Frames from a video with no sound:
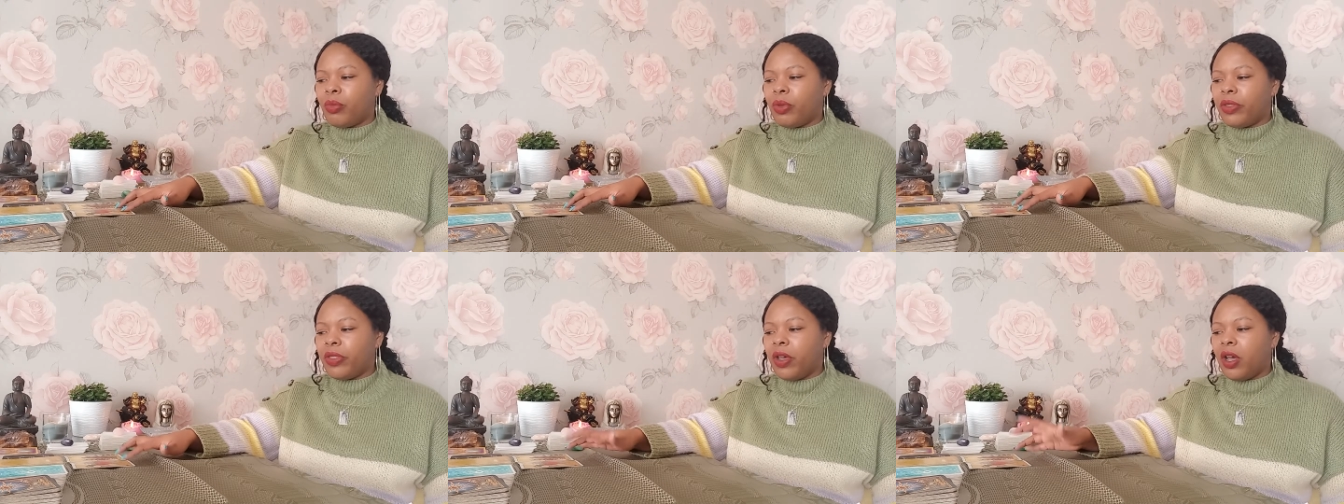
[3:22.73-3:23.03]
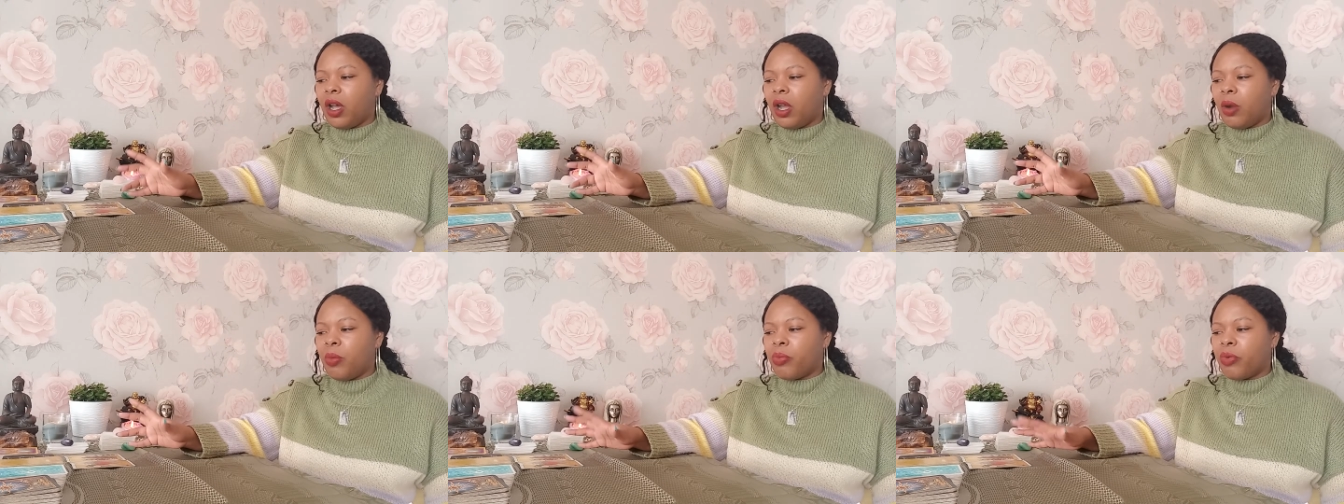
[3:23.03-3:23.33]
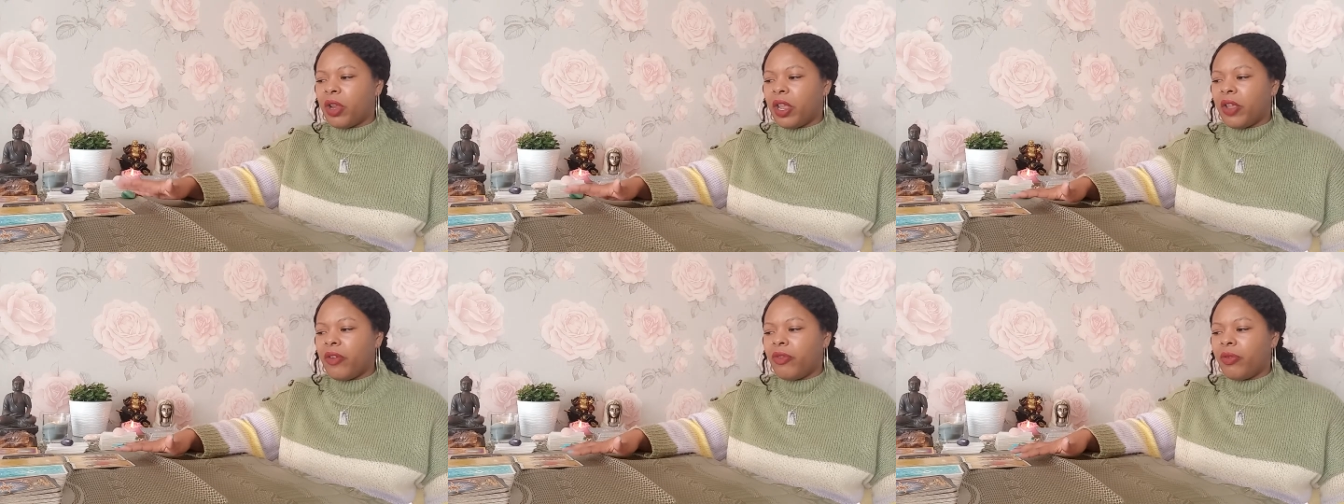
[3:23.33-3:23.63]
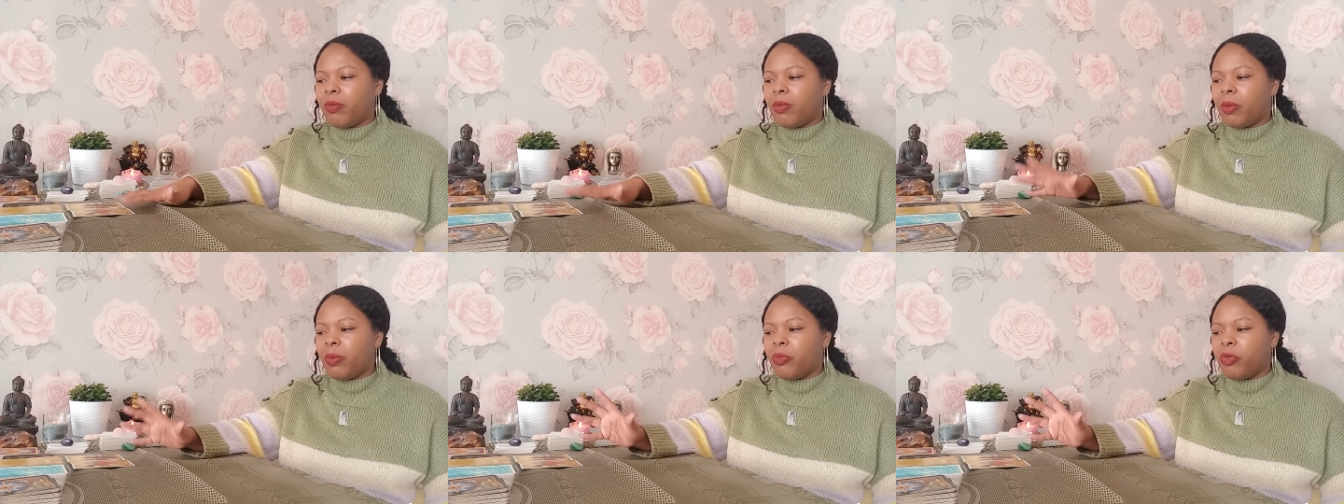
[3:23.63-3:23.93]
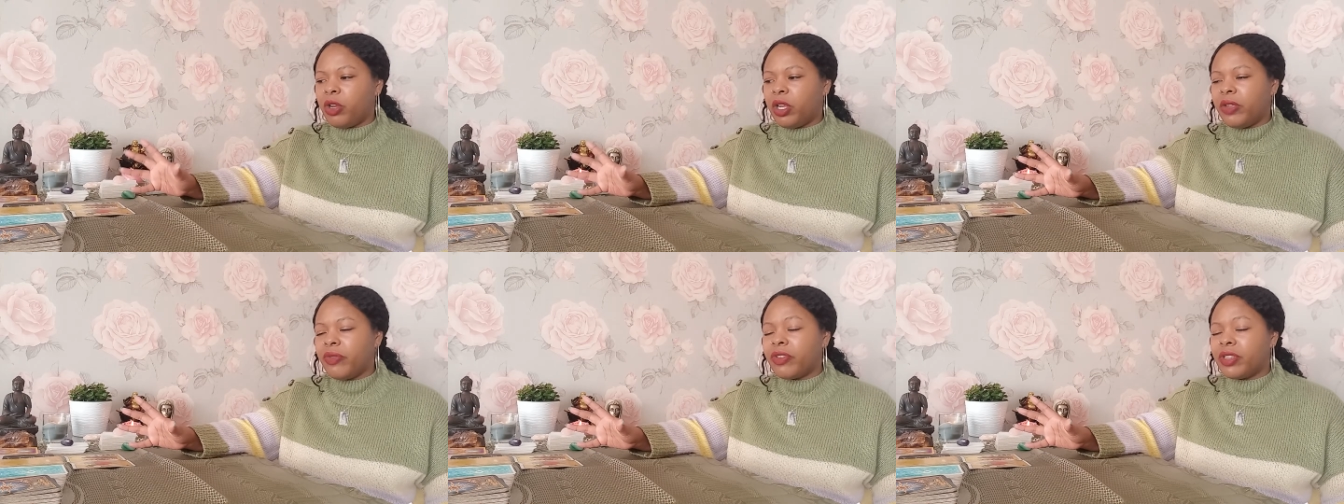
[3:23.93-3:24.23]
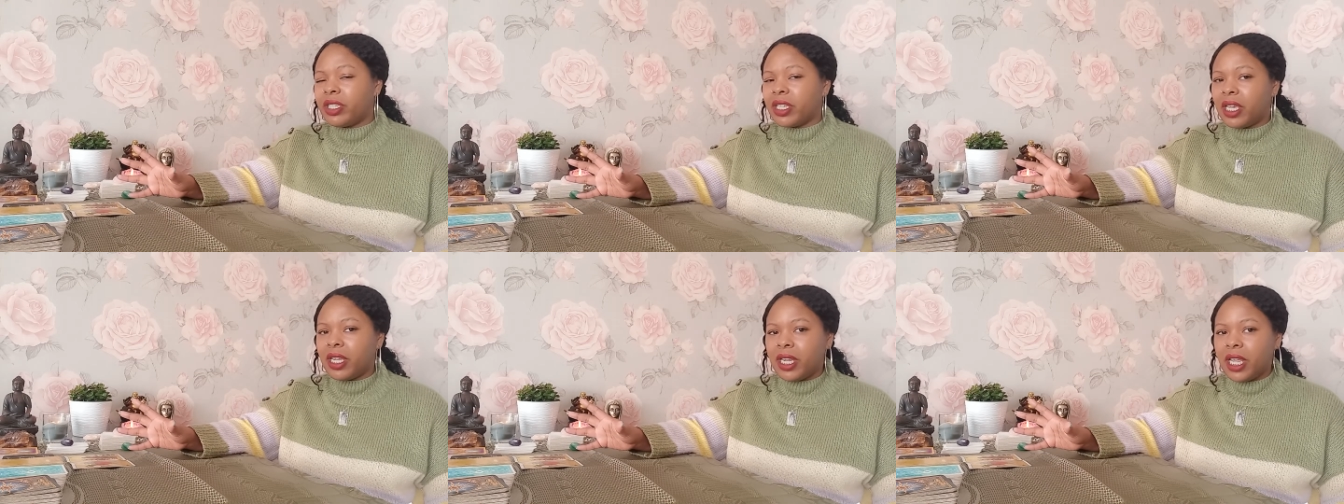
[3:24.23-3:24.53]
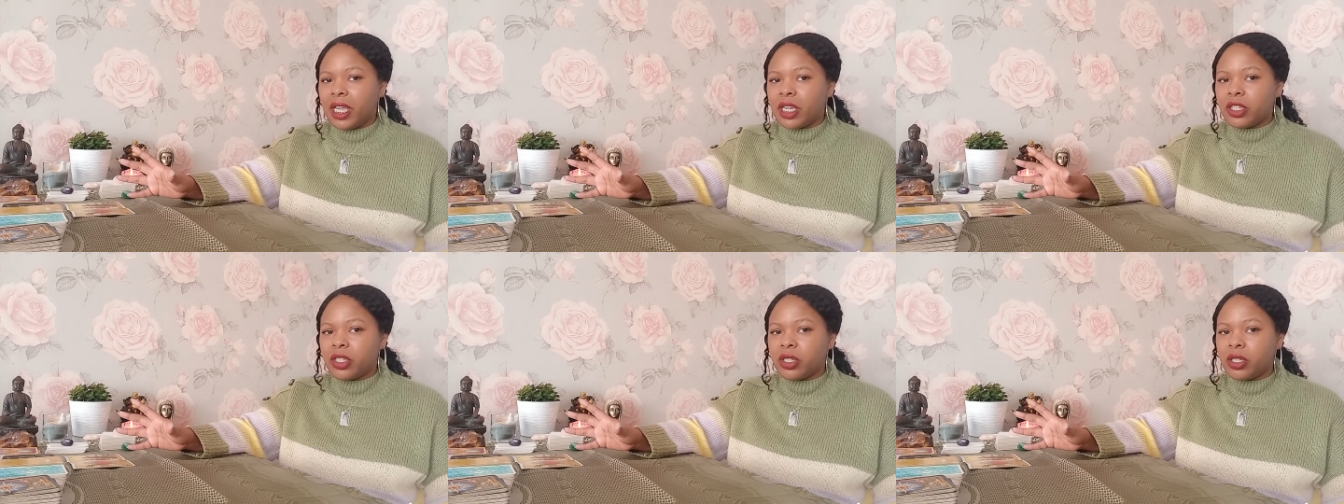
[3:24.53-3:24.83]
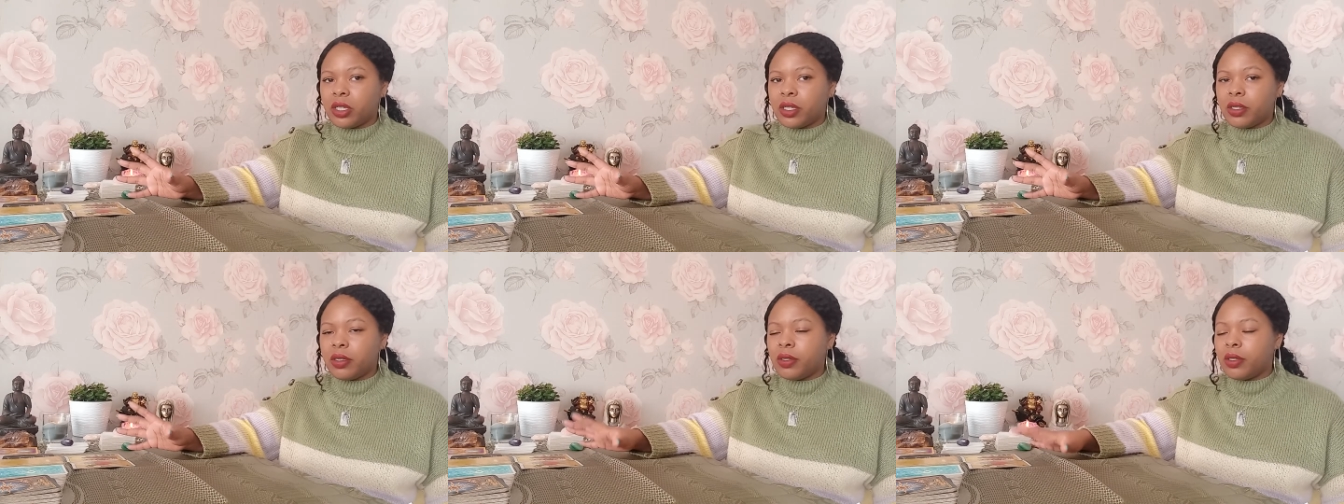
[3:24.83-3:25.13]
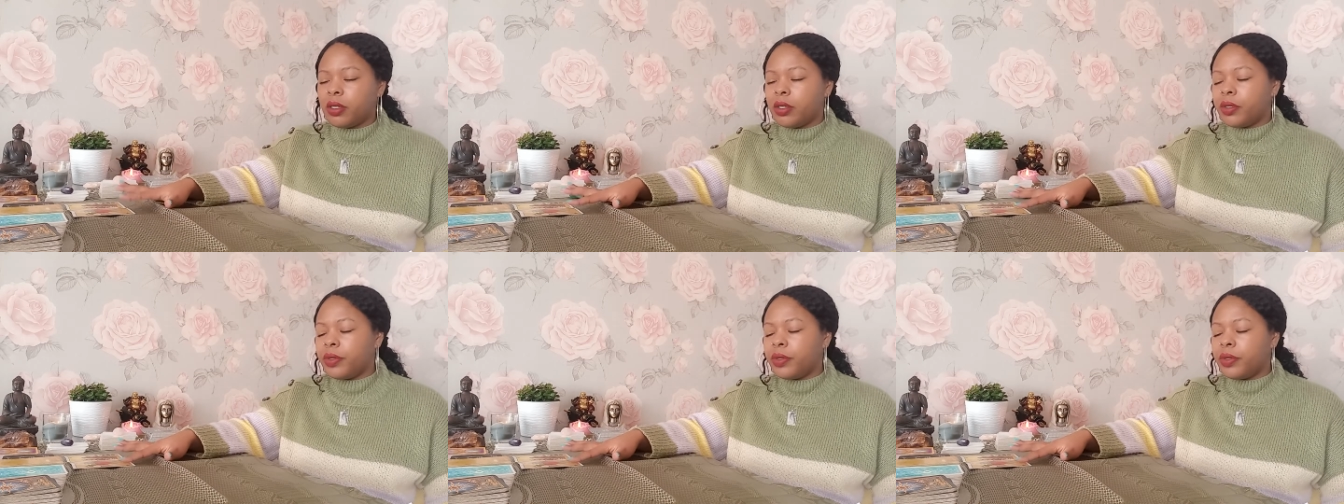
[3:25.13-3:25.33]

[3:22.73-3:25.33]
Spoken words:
with heartbreak from a previous connection.